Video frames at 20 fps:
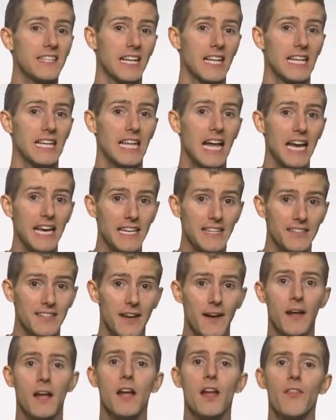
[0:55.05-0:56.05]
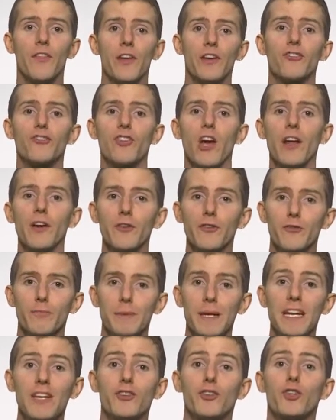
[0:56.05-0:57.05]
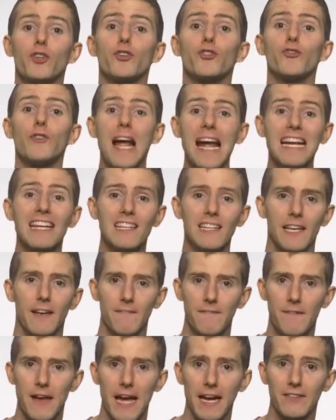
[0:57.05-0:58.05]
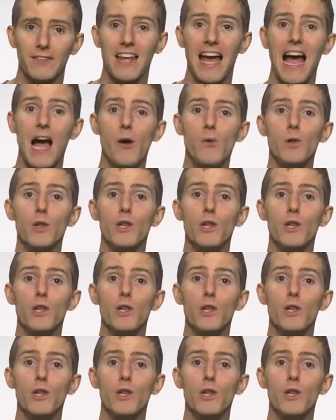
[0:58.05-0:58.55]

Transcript: to light, the shutter speed directly affects how